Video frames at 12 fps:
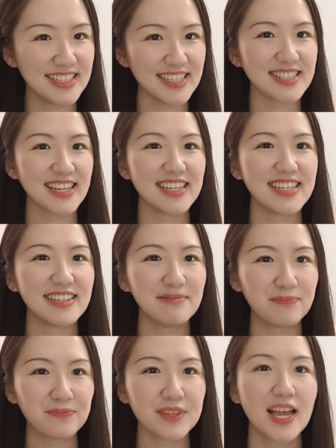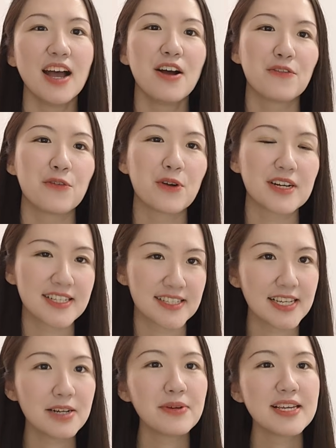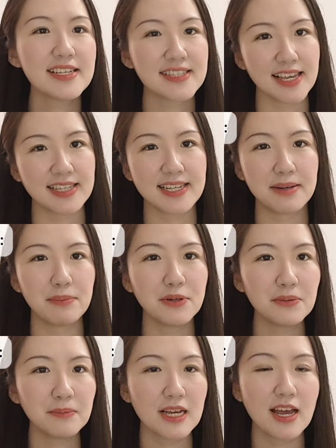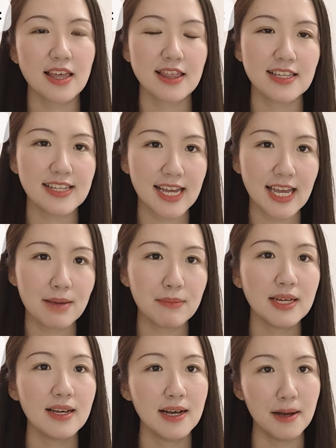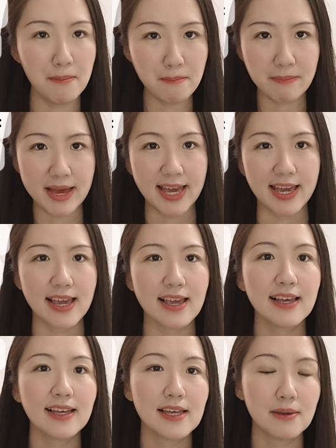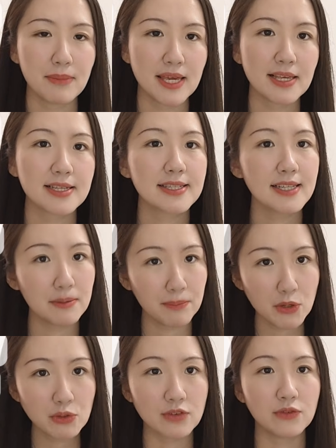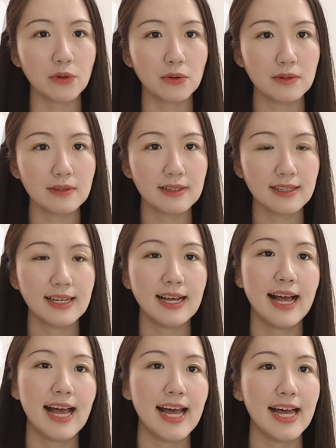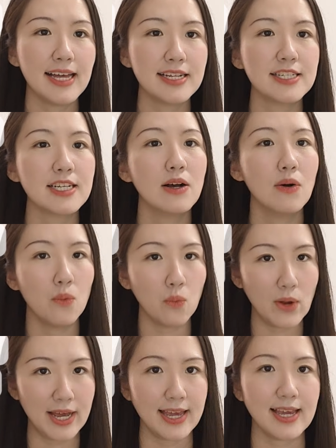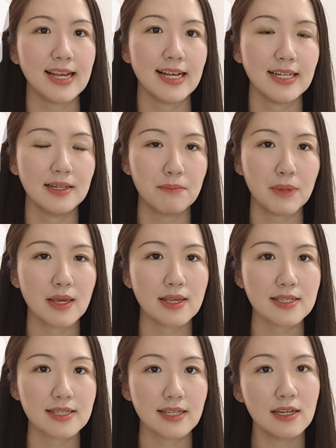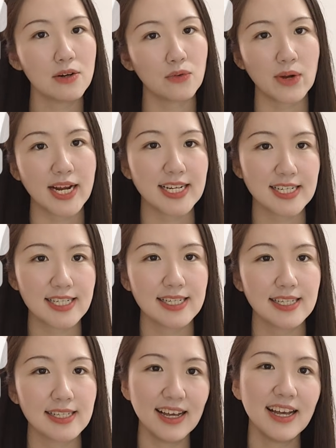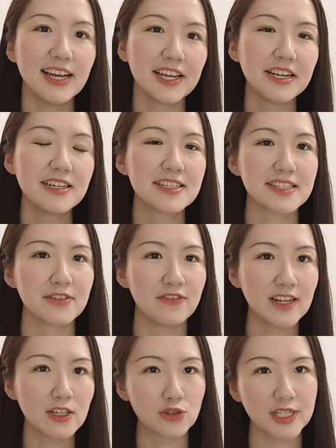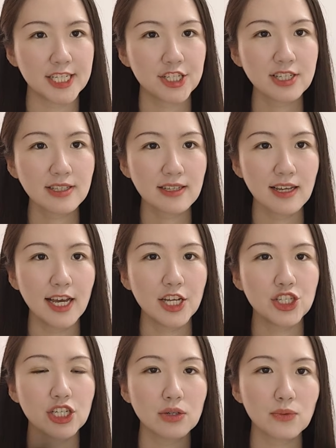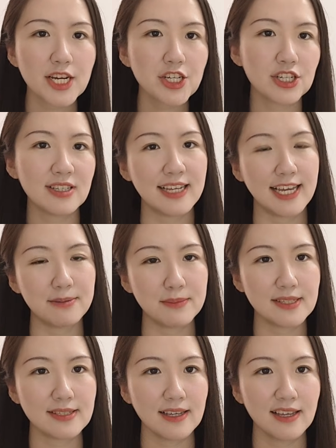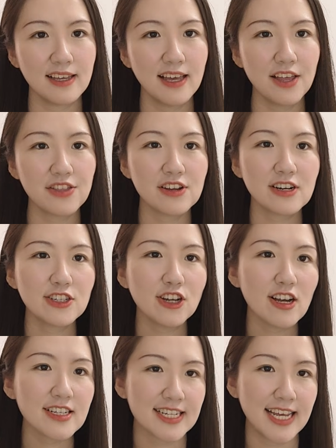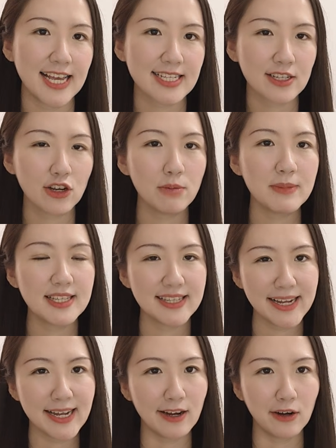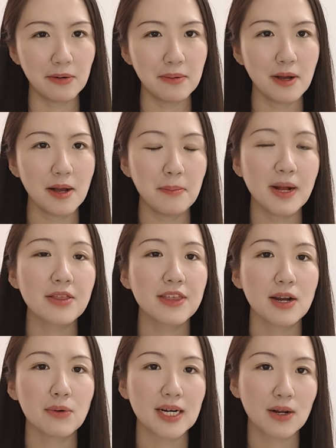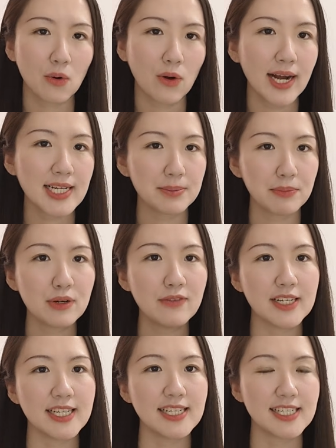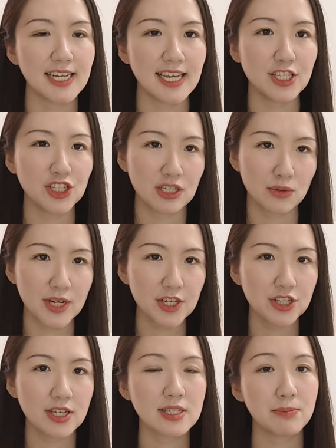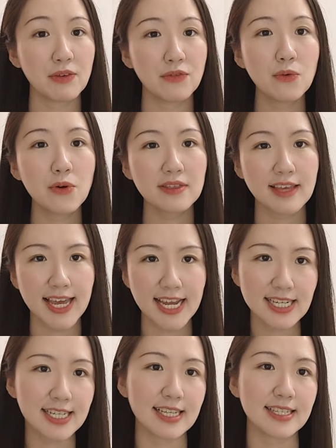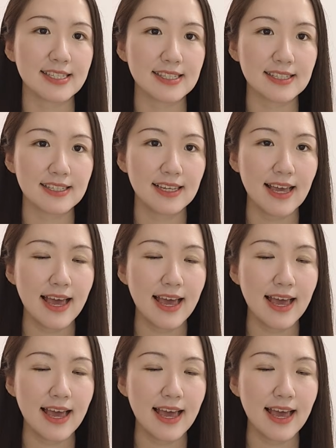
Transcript: Just kidding. For a serious example, the name Mei means beautiful, and Wei means great. Here is a fun tradition. Generation names. They're not as common now, but they were quite prevalent in generations before the 80s.